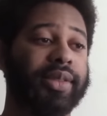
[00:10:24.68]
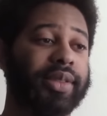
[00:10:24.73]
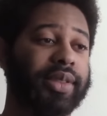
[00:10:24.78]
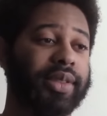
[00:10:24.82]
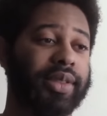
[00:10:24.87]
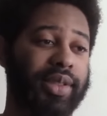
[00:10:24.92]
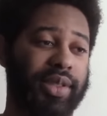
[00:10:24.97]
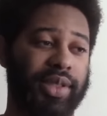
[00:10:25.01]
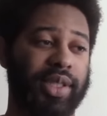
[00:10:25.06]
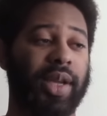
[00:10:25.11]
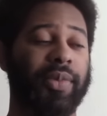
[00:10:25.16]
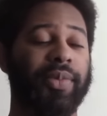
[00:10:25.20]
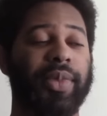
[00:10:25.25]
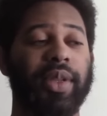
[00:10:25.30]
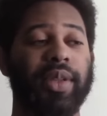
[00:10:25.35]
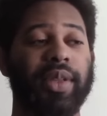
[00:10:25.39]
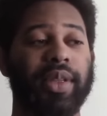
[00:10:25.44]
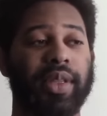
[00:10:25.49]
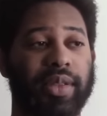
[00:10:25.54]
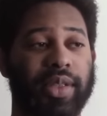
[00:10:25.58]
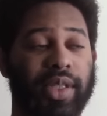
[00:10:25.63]

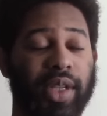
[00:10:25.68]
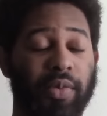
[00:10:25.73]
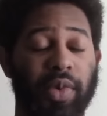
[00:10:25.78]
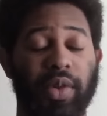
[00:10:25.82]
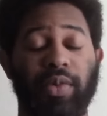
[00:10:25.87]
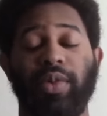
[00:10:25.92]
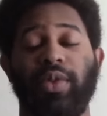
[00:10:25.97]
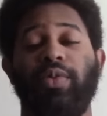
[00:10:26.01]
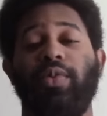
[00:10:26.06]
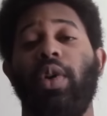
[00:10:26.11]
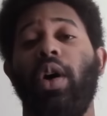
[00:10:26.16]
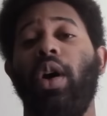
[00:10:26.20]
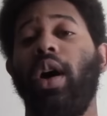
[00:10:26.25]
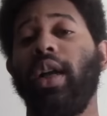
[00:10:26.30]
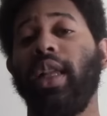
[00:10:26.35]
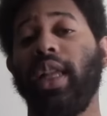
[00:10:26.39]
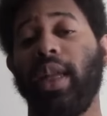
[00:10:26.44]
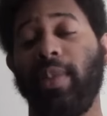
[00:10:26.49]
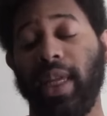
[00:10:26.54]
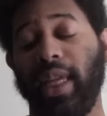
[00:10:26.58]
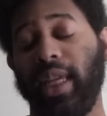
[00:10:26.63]
someone was
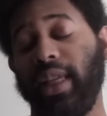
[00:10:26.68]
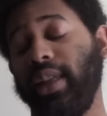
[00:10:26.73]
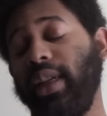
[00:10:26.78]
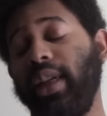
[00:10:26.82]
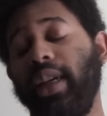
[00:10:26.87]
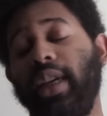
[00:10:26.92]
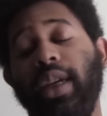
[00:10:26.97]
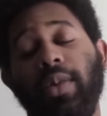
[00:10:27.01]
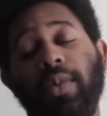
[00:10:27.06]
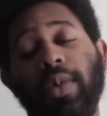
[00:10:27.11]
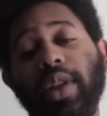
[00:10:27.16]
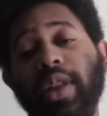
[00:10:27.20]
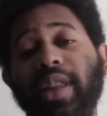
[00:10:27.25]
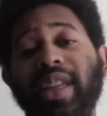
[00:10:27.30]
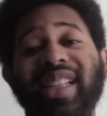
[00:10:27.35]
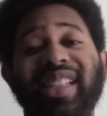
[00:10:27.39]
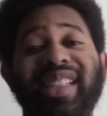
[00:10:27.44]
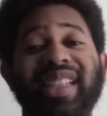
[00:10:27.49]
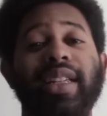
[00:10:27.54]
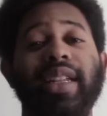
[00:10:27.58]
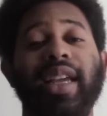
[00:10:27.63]
wronged, I mean, whether
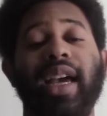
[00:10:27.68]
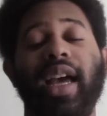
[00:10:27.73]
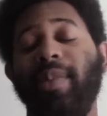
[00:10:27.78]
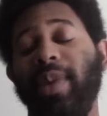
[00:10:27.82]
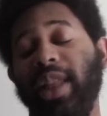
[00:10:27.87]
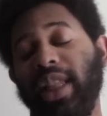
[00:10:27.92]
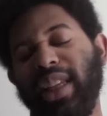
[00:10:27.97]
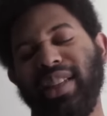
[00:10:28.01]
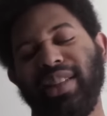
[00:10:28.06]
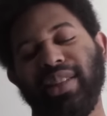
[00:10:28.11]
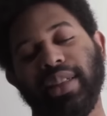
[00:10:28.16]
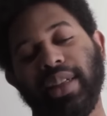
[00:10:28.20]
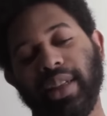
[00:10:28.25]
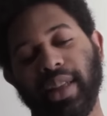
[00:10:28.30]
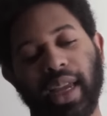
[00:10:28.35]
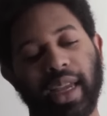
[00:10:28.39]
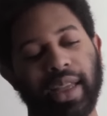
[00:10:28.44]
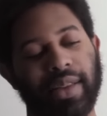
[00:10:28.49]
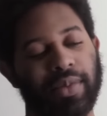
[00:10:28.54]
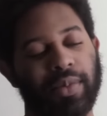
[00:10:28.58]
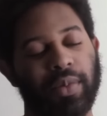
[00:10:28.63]
they did it, I mean,
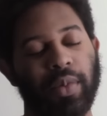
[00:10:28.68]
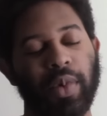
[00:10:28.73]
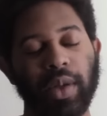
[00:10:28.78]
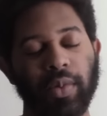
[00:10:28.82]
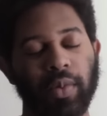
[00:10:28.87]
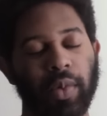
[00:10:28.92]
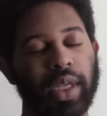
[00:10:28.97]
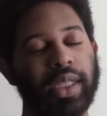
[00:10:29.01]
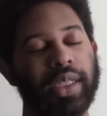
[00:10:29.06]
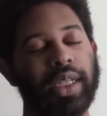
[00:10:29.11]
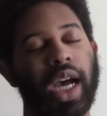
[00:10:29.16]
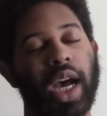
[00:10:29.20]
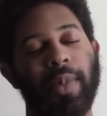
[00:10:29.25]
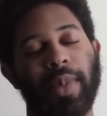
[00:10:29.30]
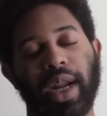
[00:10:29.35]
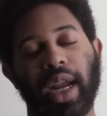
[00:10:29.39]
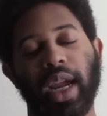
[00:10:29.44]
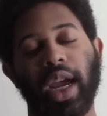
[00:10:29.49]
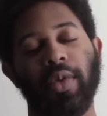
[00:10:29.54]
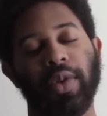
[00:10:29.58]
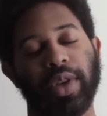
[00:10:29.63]
one
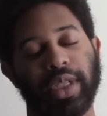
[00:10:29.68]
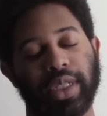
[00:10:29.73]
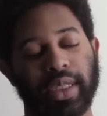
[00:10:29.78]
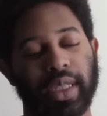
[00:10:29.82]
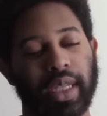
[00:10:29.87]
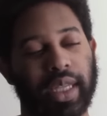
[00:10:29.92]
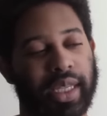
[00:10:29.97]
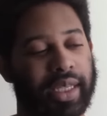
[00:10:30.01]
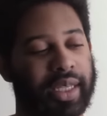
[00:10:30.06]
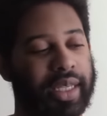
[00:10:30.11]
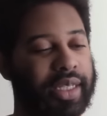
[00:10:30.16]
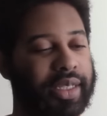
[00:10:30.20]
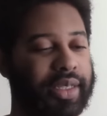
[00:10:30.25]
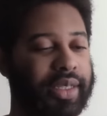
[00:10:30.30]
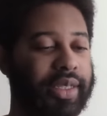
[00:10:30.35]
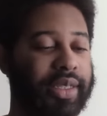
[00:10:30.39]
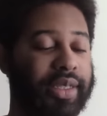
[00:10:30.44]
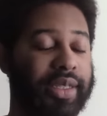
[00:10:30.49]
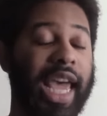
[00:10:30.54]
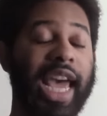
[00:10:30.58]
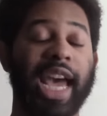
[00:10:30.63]
comment I always think
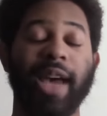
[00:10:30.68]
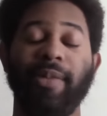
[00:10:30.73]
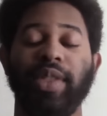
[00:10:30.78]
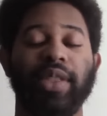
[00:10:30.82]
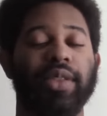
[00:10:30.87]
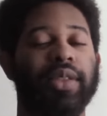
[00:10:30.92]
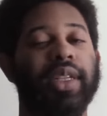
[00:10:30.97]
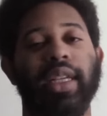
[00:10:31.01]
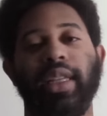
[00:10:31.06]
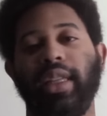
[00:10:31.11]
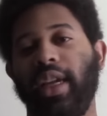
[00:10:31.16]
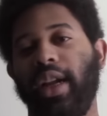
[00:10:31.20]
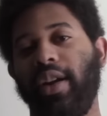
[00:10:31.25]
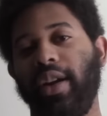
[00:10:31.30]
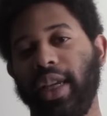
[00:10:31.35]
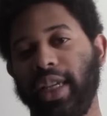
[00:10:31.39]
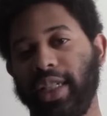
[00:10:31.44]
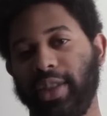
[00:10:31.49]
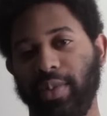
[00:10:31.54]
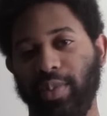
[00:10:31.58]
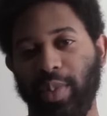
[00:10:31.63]
is absolutely
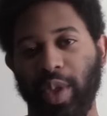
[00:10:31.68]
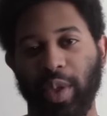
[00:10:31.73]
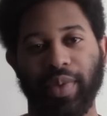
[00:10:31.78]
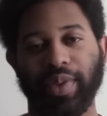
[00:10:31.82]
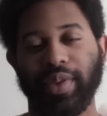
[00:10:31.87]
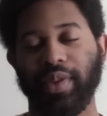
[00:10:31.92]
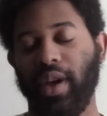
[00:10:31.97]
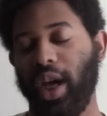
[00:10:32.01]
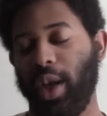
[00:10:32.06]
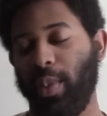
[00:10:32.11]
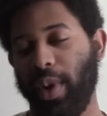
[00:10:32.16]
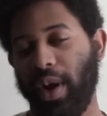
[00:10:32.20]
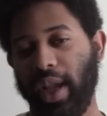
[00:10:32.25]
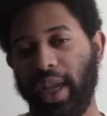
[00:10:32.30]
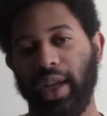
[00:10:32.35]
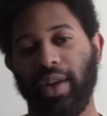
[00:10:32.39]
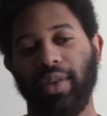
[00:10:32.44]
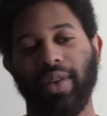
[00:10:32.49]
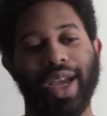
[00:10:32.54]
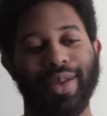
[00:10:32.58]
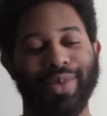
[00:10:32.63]
hilarious when people talk about
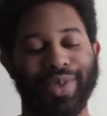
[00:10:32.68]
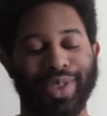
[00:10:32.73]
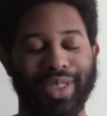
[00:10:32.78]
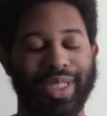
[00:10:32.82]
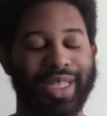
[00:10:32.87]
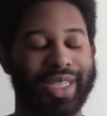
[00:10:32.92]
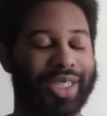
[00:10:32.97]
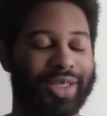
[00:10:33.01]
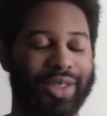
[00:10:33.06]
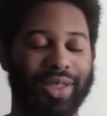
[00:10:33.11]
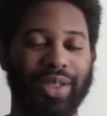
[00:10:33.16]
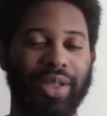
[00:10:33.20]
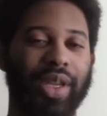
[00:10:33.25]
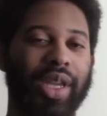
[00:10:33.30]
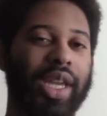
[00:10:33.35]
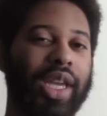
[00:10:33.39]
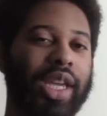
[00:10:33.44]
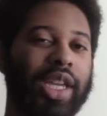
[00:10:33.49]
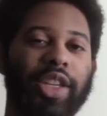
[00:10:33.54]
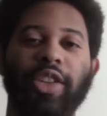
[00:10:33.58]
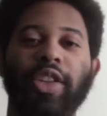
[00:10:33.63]
hate crimes is this:
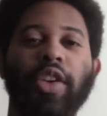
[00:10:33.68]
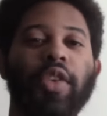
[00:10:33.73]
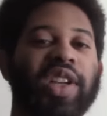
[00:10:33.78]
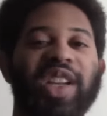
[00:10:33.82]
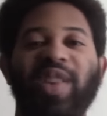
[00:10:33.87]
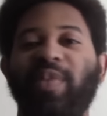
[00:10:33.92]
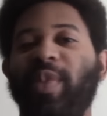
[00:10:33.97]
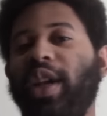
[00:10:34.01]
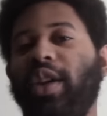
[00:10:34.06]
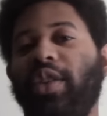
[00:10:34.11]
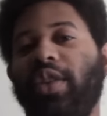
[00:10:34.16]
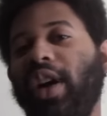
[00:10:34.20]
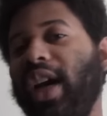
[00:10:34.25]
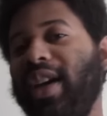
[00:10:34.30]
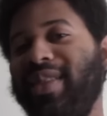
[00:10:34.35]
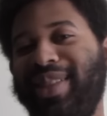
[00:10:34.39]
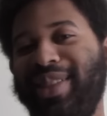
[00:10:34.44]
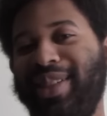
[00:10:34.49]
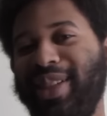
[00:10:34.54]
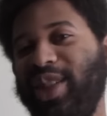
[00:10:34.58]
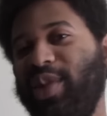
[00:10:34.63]
you don't commit
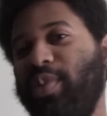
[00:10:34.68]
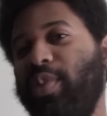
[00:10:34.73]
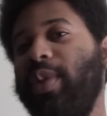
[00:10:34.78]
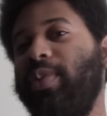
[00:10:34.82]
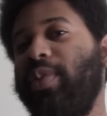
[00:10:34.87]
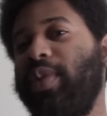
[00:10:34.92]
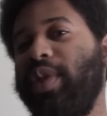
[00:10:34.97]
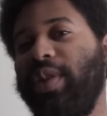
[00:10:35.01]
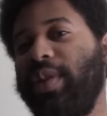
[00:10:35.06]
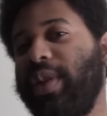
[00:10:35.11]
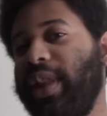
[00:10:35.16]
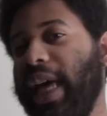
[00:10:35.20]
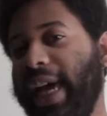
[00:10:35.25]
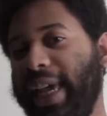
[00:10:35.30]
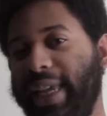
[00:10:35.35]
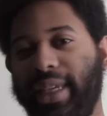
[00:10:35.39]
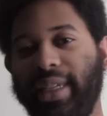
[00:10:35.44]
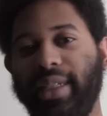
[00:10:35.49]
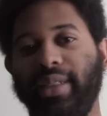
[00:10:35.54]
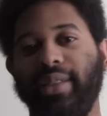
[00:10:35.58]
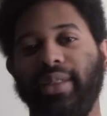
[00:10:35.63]
crimes against people you
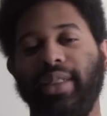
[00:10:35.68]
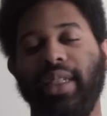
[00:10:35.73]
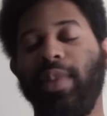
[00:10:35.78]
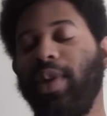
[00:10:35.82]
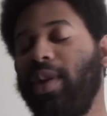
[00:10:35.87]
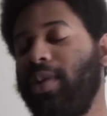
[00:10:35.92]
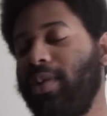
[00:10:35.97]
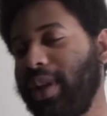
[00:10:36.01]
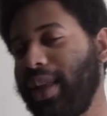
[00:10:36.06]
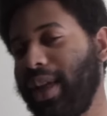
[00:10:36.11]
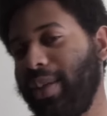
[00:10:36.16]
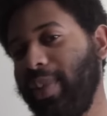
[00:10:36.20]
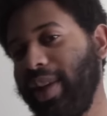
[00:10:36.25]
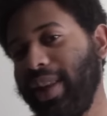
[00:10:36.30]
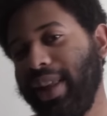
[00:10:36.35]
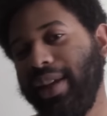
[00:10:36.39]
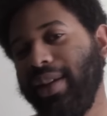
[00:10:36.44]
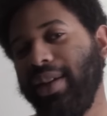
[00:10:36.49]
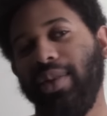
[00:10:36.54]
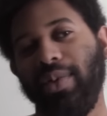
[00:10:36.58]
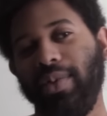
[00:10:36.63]
like. I mean,
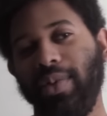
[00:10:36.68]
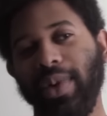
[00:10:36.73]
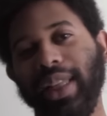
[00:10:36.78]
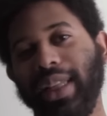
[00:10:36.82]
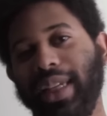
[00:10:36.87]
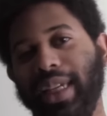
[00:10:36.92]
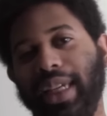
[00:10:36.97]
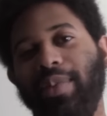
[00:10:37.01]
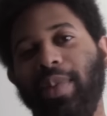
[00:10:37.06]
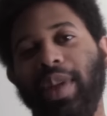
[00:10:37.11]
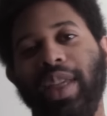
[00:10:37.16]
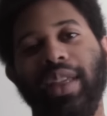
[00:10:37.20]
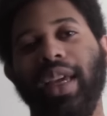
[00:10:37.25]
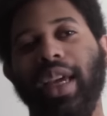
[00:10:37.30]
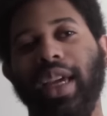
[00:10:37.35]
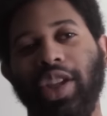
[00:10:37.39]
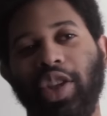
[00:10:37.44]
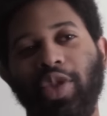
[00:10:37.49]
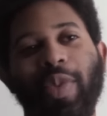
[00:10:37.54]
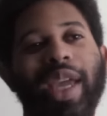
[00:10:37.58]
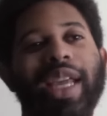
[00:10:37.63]
like, oh, really? I mean,
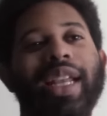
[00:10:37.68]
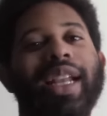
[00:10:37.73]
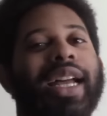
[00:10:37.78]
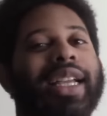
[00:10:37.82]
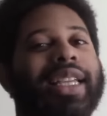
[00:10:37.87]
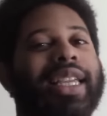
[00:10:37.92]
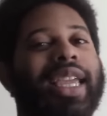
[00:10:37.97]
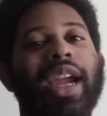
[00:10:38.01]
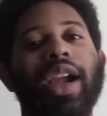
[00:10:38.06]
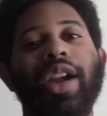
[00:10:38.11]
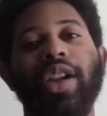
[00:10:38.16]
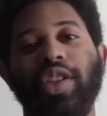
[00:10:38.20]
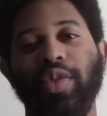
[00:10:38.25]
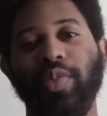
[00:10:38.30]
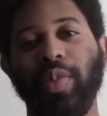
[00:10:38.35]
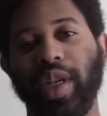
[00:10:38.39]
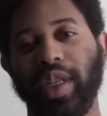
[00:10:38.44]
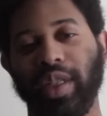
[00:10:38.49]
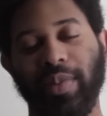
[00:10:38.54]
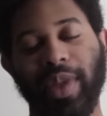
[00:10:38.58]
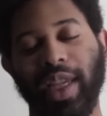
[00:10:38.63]
you may not care too
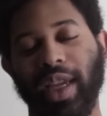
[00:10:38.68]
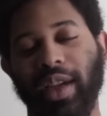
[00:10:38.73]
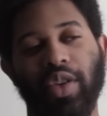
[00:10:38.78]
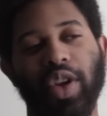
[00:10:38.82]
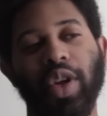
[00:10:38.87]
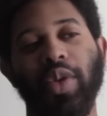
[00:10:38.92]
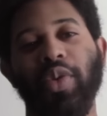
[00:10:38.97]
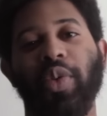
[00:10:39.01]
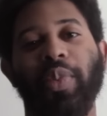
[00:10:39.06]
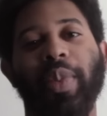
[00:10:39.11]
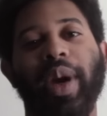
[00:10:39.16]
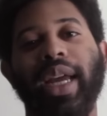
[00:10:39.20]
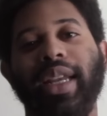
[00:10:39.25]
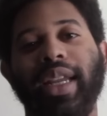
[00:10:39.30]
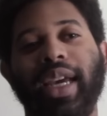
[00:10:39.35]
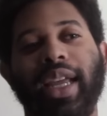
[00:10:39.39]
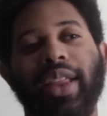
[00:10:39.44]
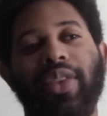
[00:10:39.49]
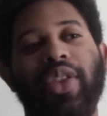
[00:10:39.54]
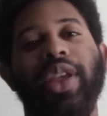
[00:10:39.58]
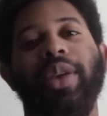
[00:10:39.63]
much. I mean, a criminal might
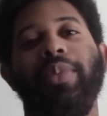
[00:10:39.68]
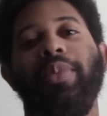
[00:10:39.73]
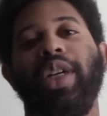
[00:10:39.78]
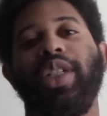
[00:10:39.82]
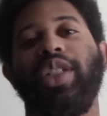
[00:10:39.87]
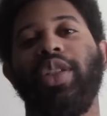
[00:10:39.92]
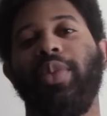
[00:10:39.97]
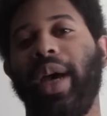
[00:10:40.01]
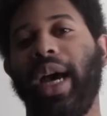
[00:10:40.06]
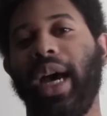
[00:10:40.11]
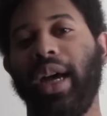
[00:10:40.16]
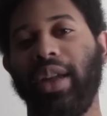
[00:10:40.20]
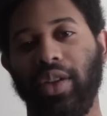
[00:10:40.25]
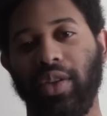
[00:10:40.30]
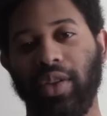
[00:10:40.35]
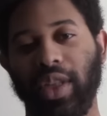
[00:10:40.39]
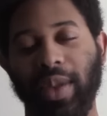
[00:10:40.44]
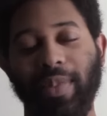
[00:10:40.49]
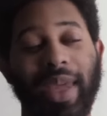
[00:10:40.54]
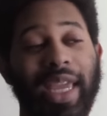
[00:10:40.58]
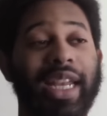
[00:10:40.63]
not think much about
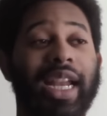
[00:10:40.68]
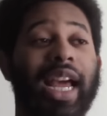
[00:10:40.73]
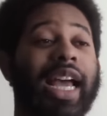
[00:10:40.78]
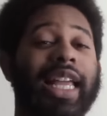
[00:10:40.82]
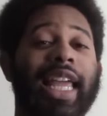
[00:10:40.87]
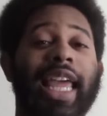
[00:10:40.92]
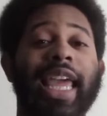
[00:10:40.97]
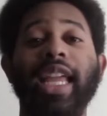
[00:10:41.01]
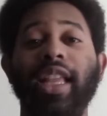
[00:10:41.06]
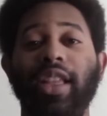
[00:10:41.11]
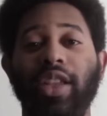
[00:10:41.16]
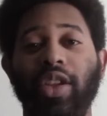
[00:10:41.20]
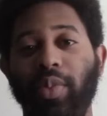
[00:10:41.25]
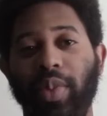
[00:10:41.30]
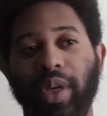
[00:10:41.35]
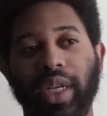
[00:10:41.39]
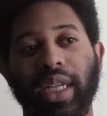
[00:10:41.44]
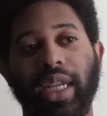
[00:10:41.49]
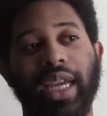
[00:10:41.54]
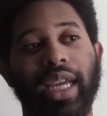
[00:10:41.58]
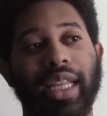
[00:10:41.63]
you. They may not hate you,
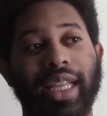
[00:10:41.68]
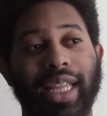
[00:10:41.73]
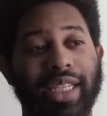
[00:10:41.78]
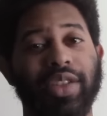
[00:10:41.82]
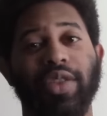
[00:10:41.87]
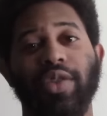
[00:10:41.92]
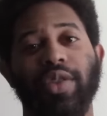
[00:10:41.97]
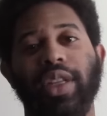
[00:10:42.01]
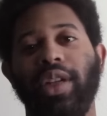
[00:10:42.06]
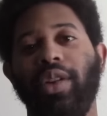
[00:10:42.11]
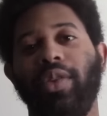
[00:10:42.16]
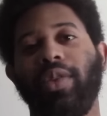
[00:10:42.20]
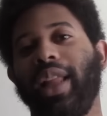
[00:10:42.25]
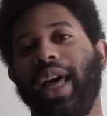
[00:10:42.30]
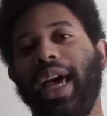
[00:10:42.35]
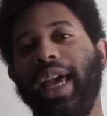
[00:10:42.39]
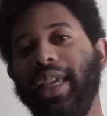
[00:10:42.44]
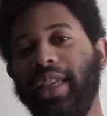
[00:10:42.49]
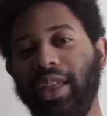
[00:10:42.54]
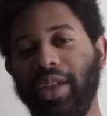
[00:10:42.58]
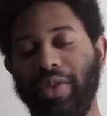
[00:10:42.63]
but they certainly don't
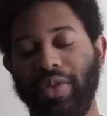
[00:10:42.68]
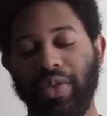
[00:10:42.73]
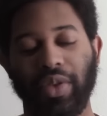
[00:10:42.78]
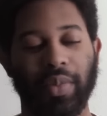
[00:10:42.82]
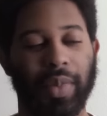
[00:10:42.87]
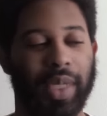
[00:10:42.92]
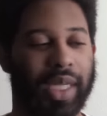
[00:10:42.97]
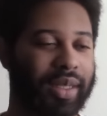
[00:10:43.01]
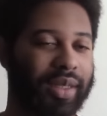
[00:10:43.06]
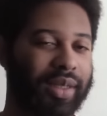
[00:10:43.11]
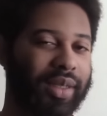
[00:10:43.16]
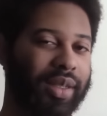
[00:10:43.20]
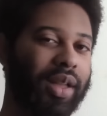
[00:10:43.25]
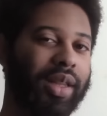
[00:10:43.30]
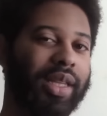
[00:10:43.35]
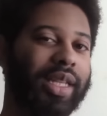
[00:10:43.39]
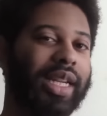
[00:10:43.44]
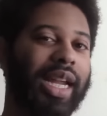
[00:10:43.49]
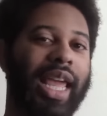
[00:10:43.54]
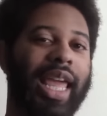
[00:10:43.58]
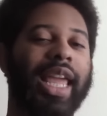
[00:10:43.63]
like you. So, I mean,
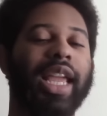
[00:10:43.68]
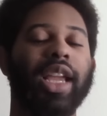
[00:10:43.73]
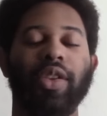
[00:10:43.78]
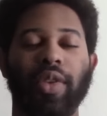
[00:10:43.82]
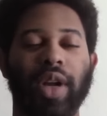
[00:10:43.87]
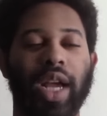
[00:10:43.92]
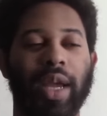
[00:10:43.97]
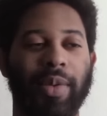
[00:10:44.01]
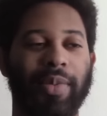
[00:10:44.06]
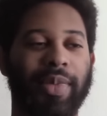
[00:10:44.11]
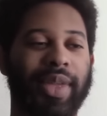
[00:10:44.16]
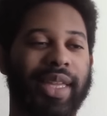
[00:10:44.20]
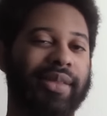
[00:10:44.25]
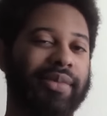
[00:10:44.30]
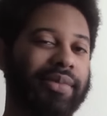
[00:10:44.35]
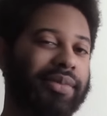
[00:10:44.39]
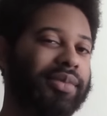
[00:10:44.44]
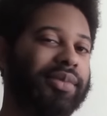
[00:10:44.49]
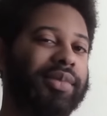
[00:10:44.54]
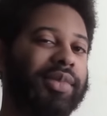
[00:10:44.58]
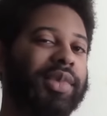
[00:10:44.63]
calling it a hate crime, I
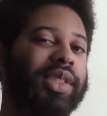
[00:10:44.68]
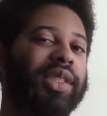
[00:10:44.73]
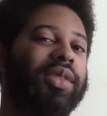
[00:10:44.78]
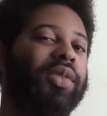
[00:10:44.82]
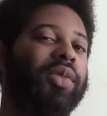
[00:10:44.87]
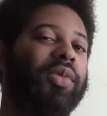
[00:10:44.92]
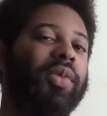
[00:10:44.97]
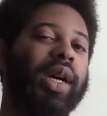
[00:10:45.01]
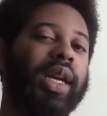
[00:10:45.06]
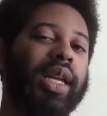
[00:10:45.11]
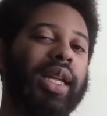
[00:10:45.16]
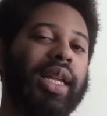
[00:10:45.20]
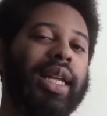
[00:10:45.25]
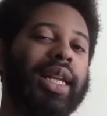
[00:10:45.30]
mean, you know, what